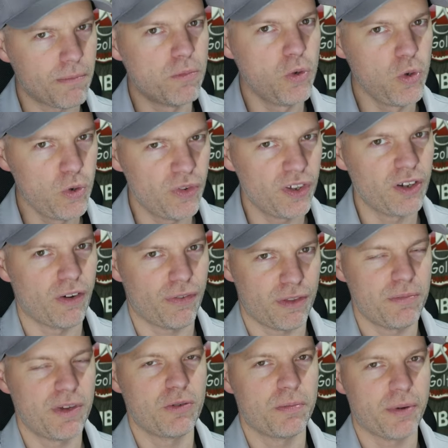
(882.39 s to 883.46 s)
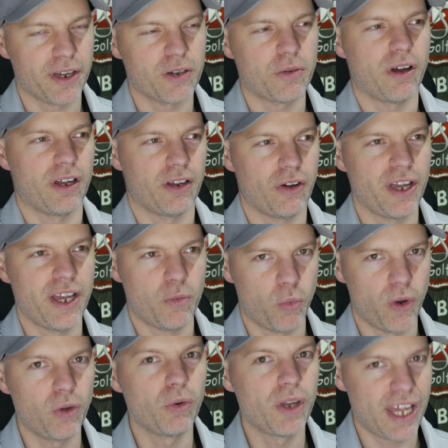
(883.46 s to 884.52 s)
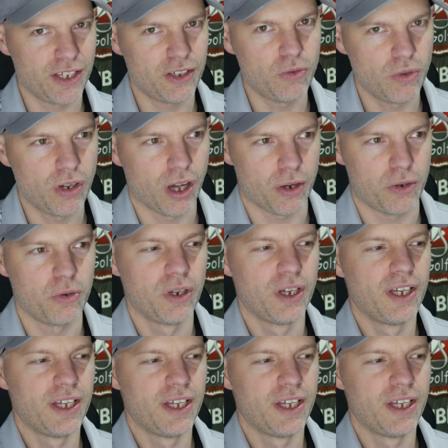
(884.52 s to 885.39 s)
moving off the middle by quite a lot, it will let you know,